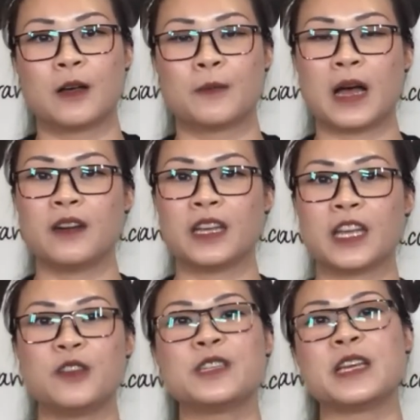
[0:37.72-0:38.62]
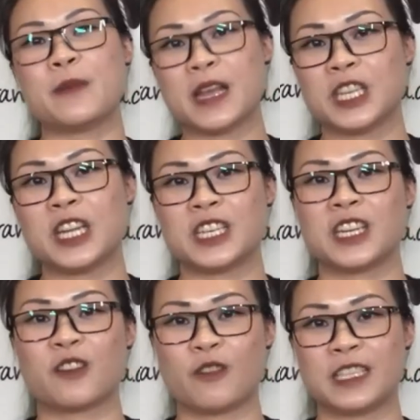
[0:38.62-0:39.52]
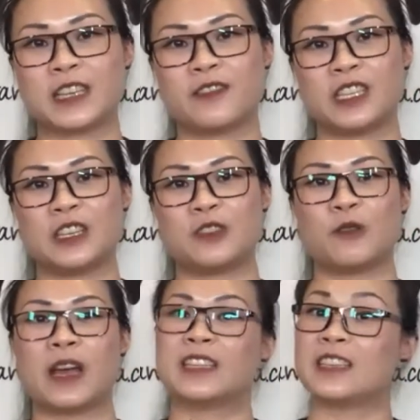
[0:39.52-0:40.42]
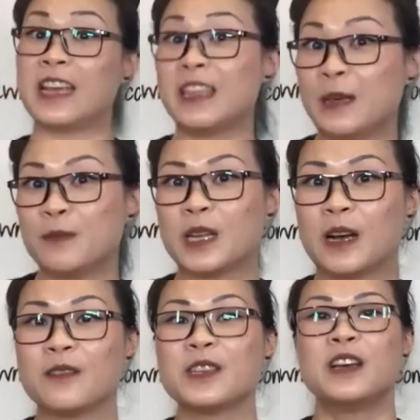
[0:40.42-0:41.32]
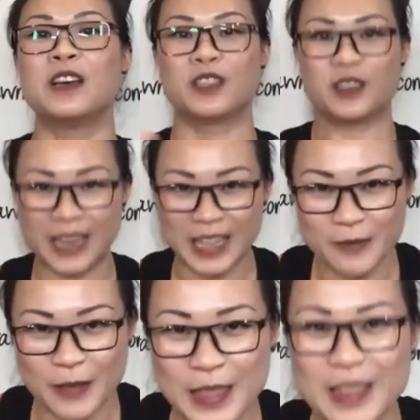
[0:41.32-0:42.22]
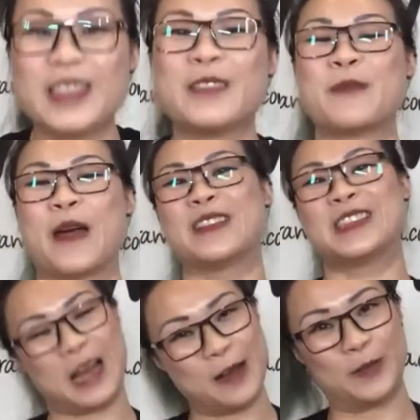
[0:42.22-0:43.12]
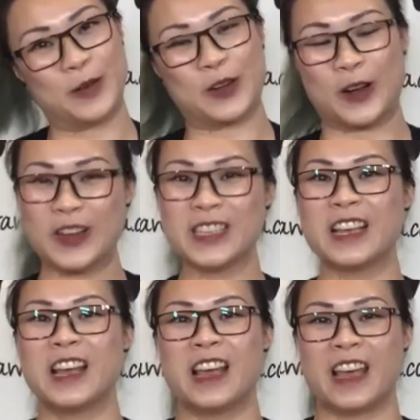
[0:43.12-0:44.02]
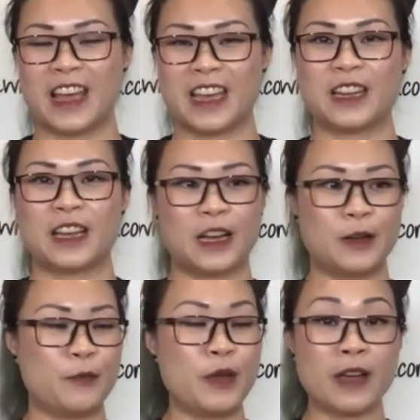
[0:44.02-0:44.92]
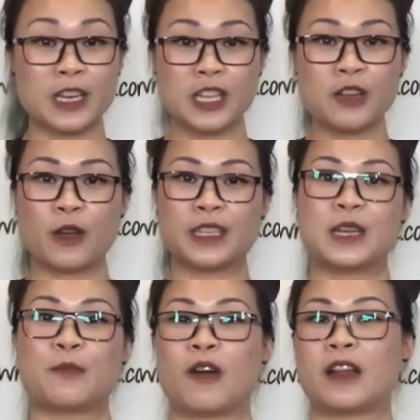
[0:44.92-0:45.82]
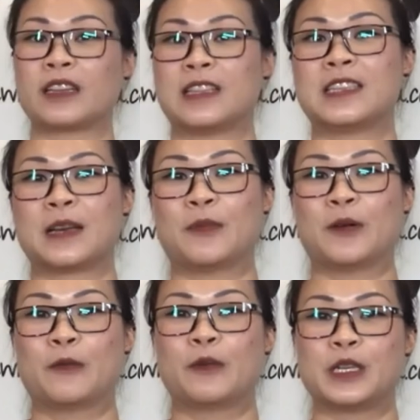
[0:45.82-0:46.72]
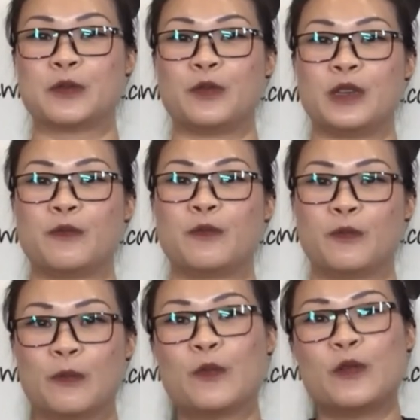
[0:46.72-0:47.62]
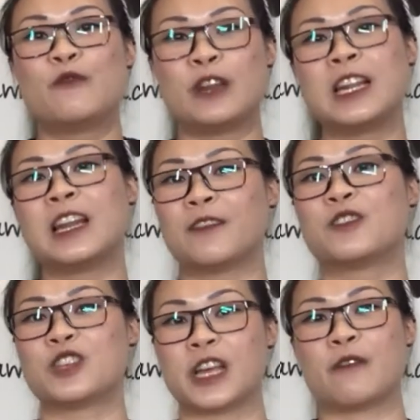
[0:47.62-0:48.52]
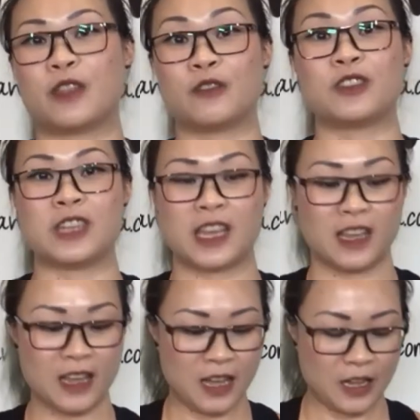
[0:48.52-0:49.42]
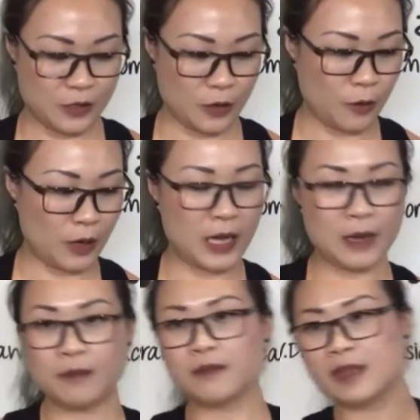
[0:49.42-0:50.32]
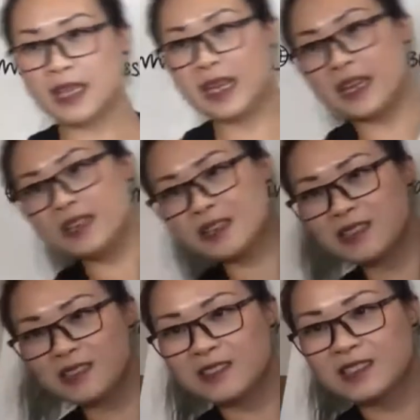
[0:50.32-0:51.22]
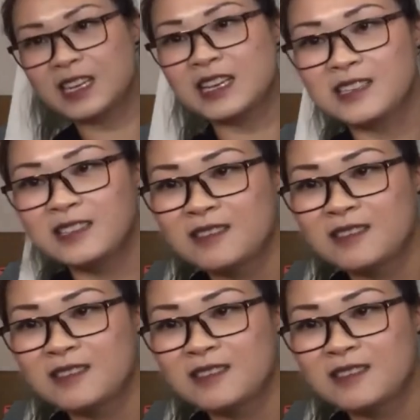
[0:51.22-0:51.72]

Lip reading: how they can use their imagination and creativity to entertain themselves, together with parents' help, of course. And we've actually created a product in Singapore, which we would really love to share with you today. So this is just